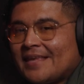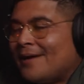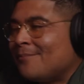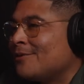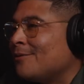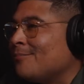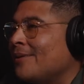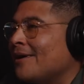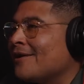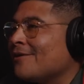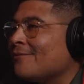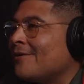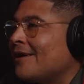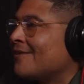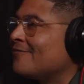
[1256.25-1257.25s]
Yeah, but the bigger
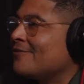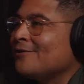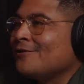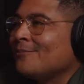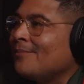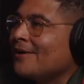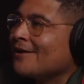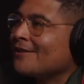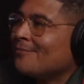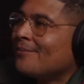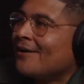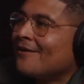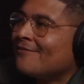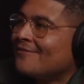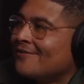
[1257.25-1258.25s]
the revenue, the bigger the
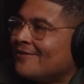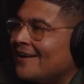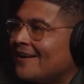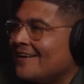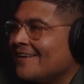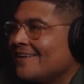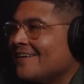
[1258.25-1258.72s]
profit, right?